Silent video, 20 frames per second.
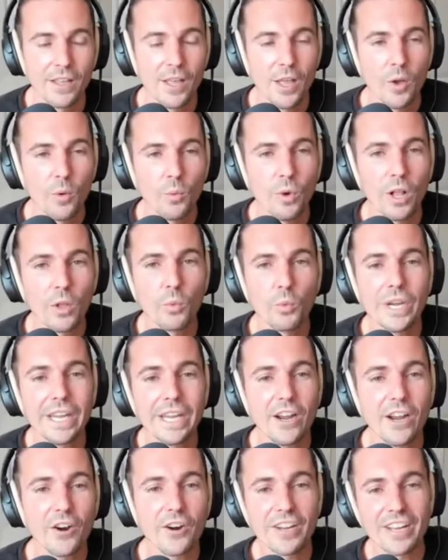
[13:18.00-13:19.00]
Well, we
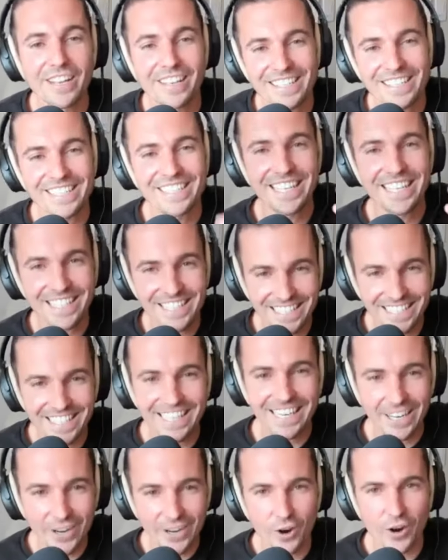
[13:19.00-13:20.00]
are
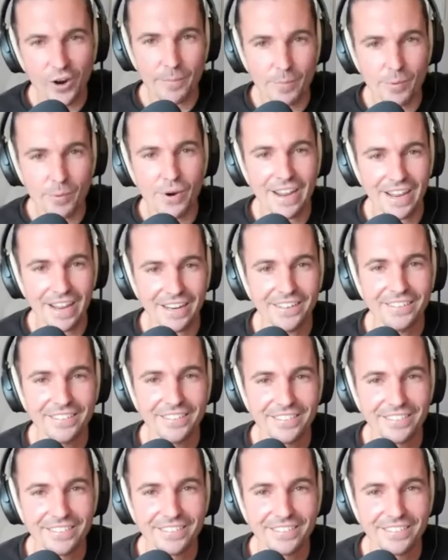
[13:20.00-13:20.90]
assisting our brain